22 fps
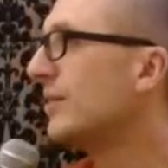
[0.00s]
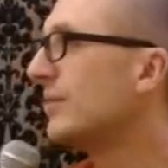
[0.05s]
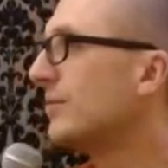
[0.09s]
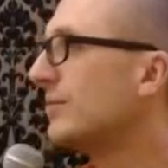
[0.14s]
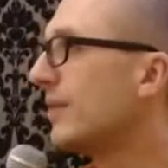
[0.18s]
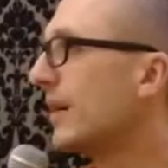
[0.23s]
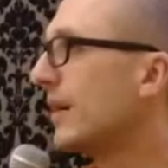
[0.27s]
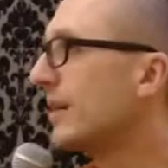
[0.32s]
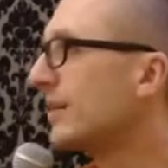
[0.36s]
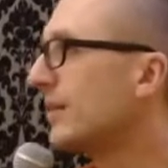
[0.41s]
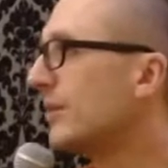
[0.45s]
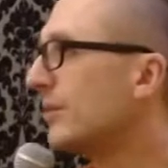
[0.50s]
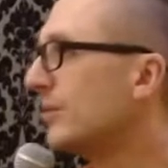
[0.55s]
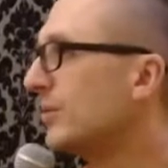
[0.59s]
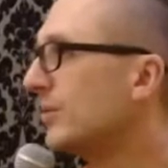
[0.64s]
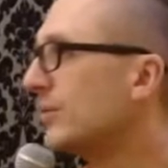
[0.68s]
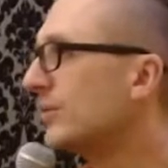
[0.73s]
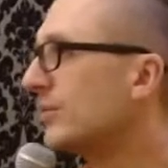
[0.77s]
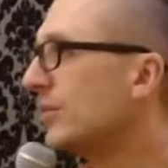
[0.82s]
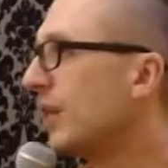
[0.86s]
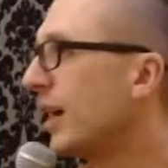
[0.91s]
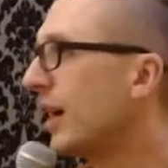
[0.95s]
Find a new
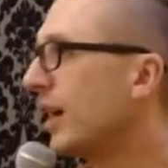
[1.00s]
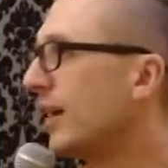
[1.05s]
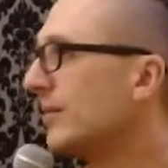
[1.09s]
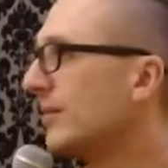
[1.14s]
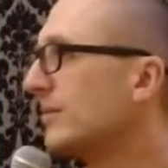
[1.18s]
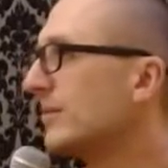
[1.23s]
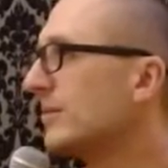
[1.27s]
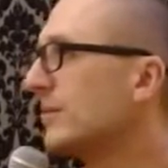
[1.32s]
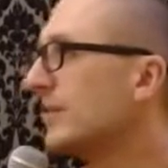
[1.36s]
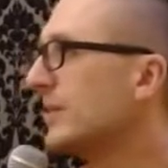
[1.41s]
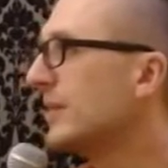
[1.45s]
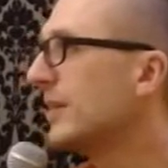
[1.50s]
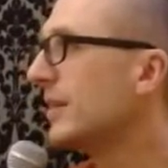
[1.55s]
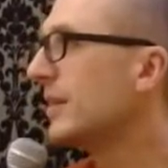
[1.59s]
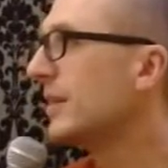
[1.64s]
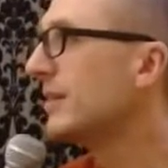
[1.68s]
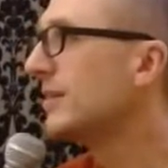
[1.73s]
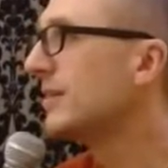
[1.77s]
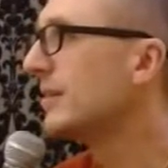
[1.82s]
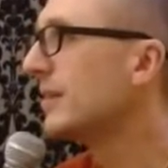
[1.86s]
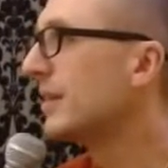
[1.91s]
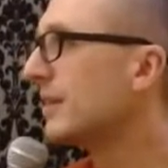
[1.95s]
drive and
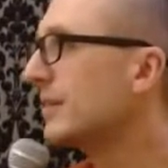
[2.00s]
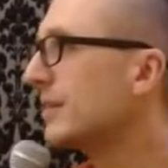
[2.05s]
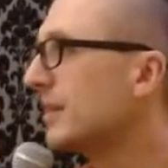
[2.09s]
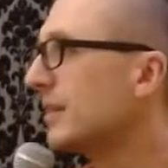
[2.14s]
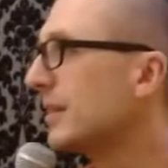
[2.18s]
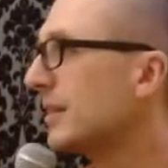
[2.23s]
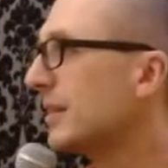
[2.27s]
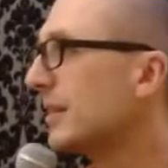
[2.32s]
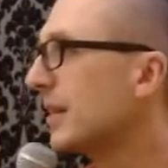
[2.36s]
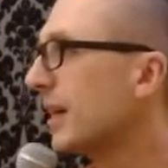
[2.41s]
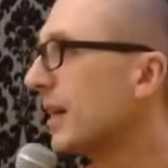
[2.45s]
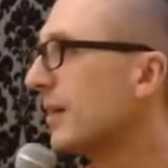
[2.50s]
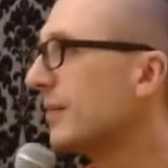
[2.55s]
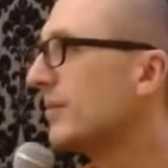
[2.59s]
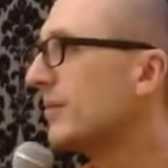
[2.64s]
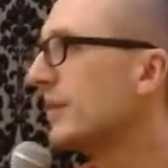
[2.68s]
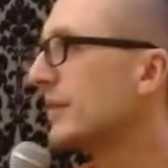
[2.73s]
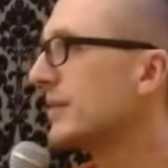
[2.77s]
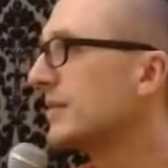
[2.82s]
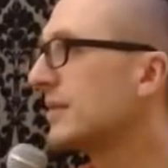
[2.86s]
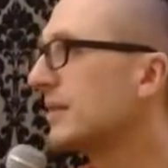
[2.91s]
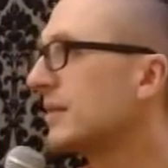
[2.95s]
etc. in life,
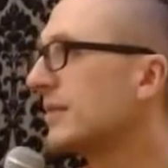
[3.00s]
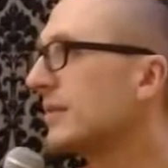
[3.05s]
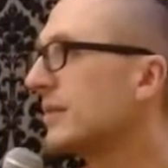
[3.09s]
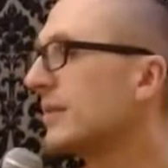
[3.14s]
etc.